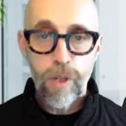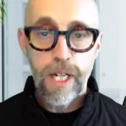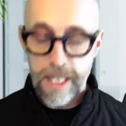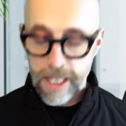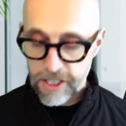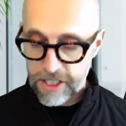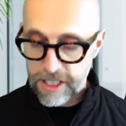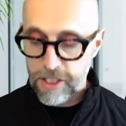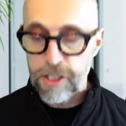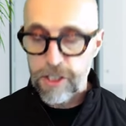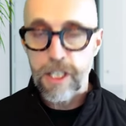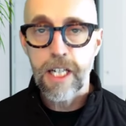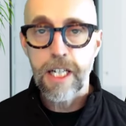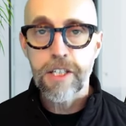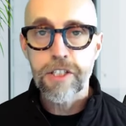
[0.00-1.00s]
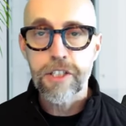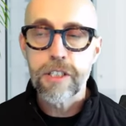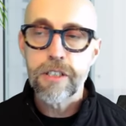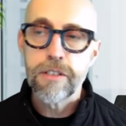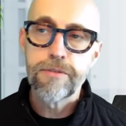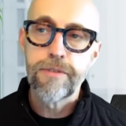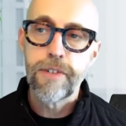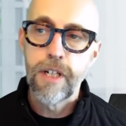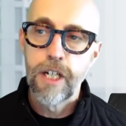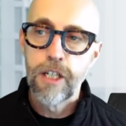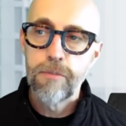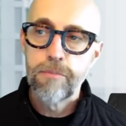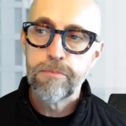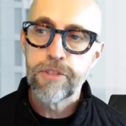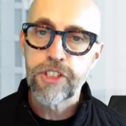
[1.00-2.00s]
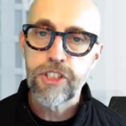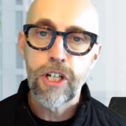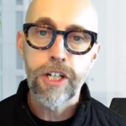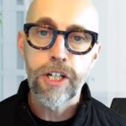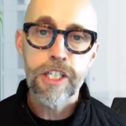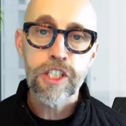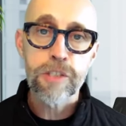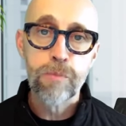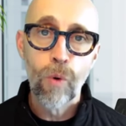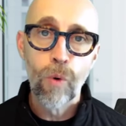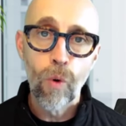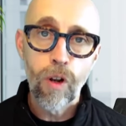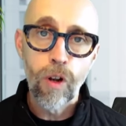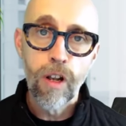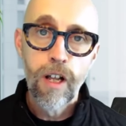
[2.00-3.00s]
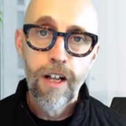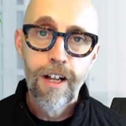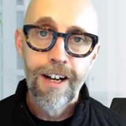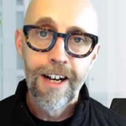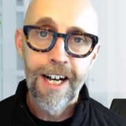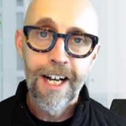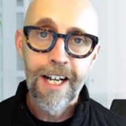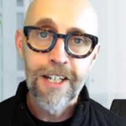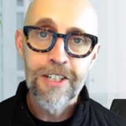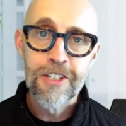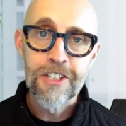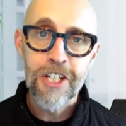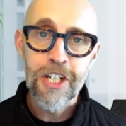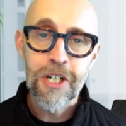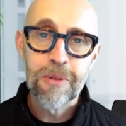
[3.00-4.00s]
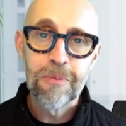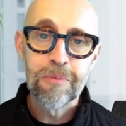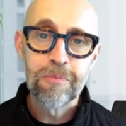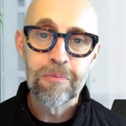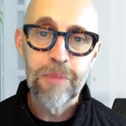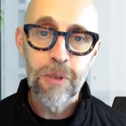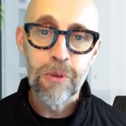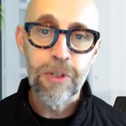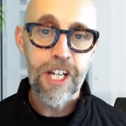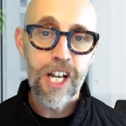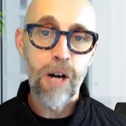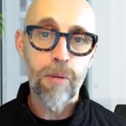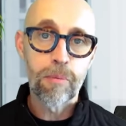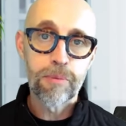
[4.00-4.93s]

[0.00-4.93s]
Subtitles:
I guess that's a case of starting small and building up,